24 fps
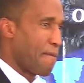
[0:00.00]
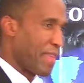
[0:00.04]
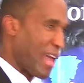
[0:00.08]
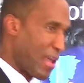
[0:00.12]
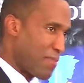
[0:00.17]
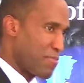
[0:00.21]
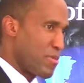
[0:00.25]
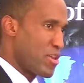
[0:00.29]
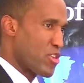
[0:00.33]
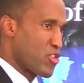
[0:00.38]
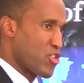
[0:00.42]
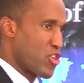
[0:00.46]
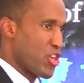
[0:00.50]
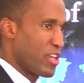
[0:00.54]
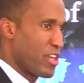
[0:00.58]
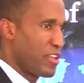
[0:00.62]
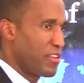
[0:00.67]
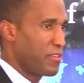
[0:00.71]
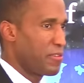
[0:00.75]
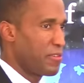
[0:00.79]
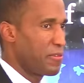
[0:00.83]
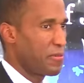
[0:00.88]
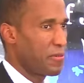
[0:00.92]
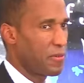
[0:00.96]
That
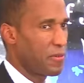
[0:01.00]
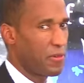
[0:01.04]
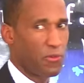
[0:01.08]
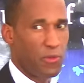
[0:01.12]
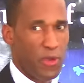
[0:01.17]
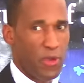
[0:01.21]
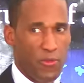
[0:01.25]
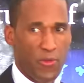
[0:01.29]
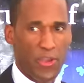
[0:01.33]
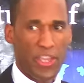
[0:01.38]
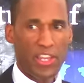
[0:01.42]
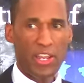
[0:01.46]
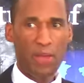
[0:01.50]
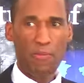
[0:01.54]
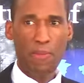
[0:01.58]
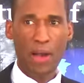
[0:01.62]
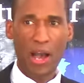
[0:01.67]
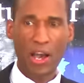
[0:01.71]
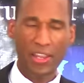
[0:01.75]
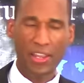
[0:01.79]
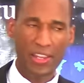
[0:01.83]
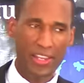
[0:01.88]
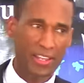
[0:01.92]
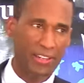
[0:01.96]
mission, we read
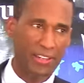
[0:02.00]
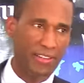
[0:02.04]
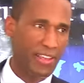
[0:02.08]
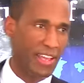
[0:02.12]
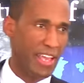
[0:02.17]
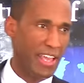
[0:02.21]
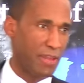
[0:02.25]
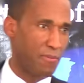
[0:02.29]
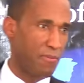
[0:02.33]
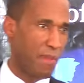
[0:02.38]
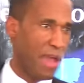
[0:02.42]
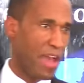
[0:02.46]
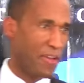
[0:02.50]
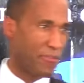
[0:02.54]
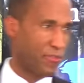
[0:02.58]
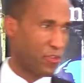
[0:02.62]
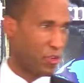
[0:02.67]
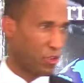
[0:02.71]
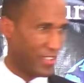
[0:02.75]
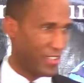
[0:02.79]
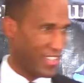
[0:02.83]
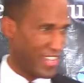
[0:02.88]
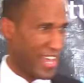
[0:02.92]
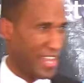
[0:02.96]
about it in
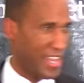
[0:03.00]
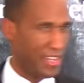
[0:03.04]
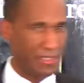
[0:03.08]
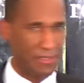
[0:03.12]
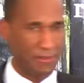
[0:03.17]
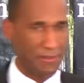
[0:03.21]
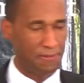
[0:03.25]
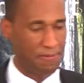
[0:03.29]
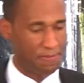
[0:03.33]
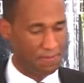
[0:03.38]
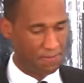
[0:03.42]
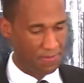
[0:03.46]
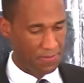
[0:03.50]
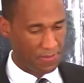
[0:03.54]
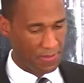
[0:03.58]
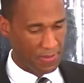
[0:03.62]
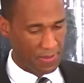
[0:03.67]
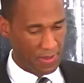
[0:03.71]
Matthew 10,